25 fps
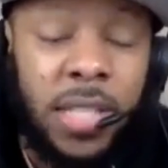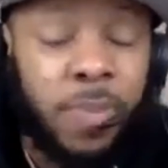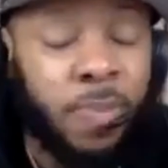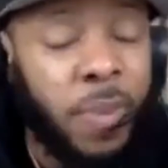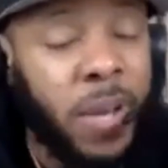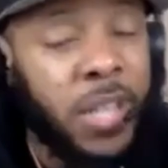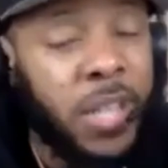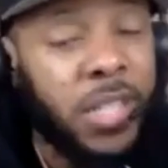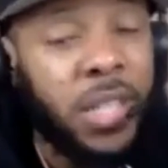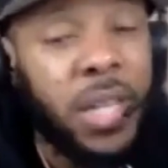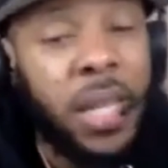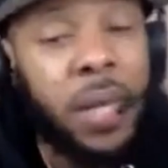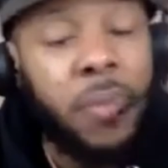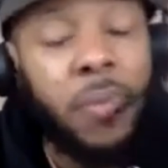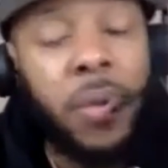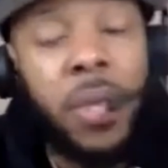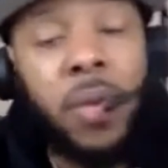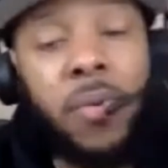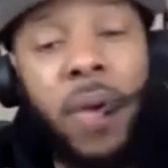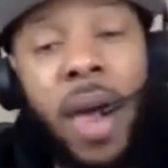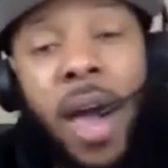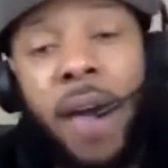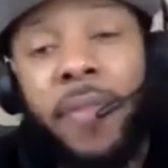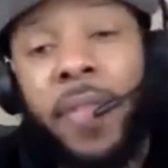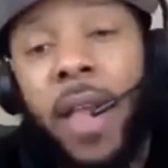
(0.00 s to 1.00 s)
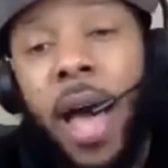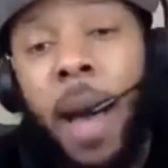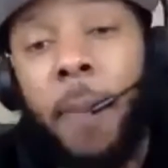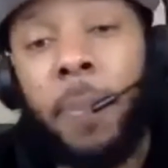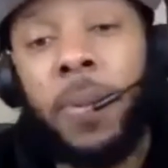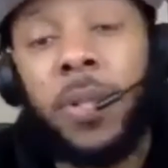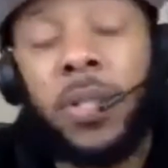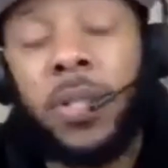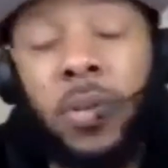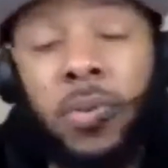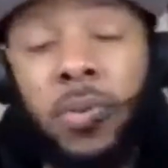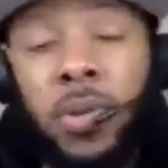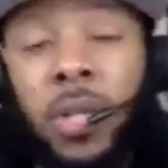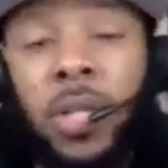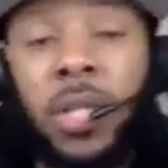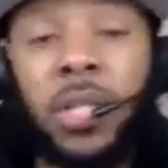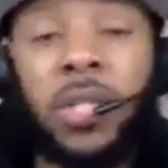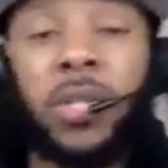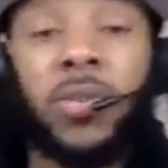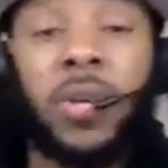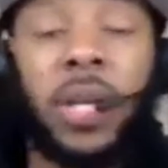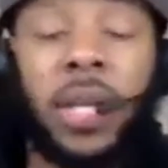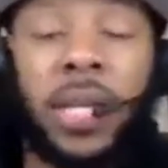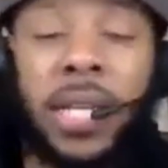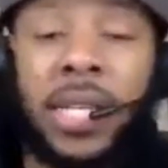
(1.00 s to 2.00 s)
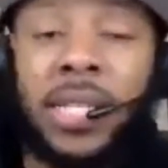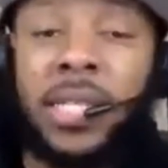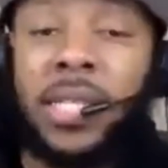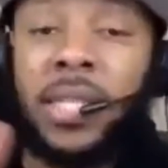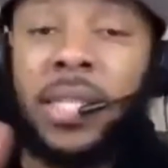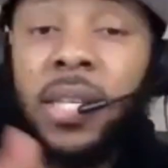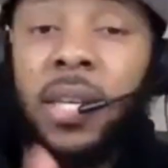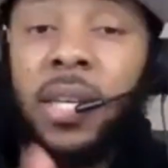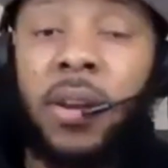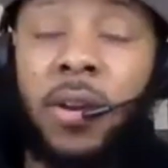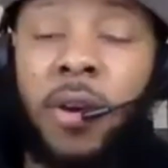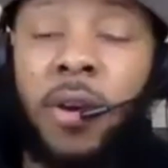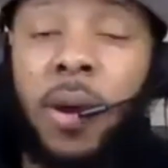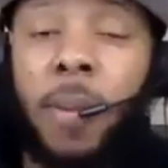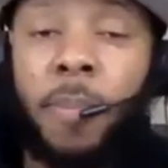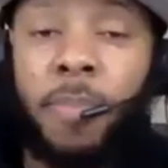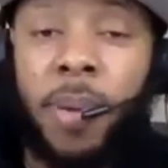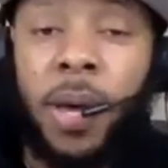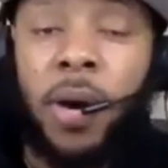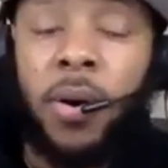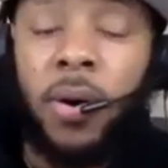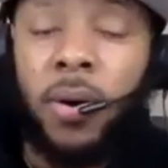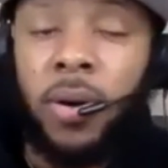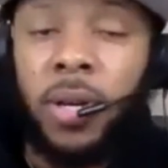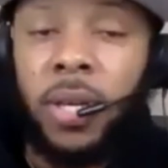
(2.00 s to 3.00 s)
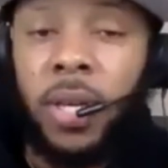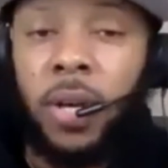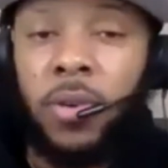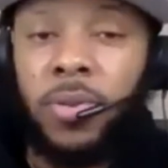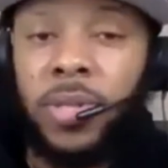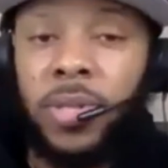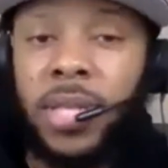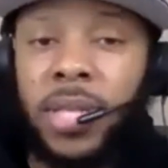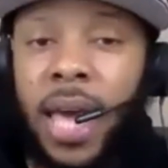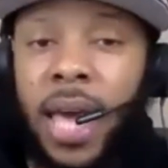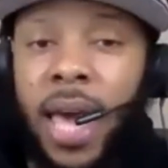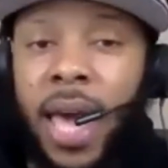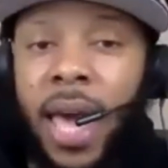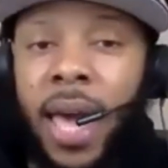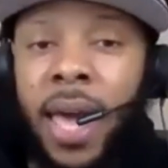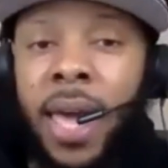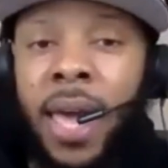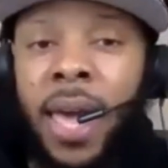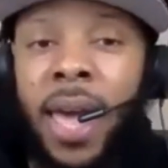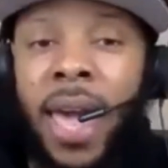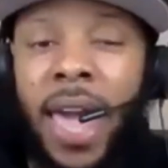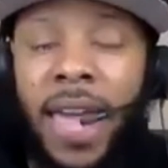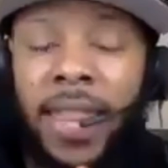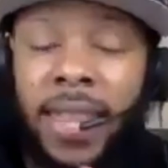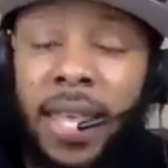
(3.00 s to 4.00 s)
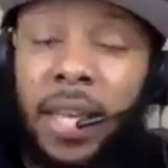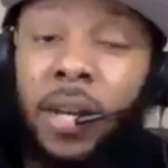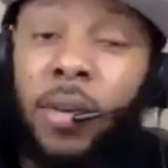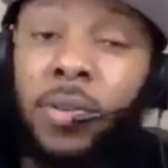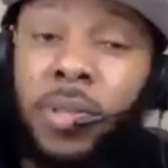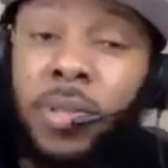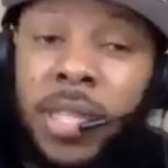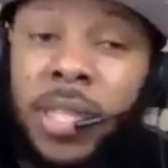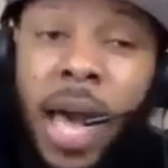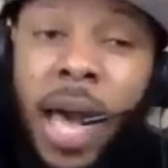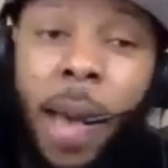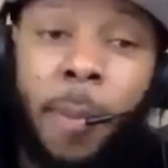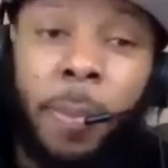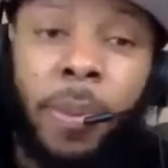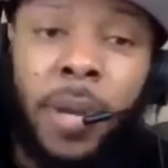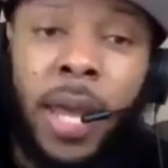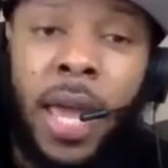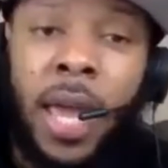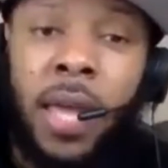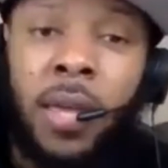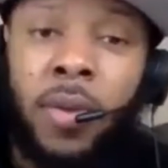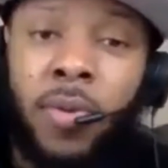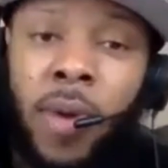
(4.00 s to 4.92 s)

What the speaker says: especially when you have the opportunity to at least secure a belt on your side. And then on top of that, you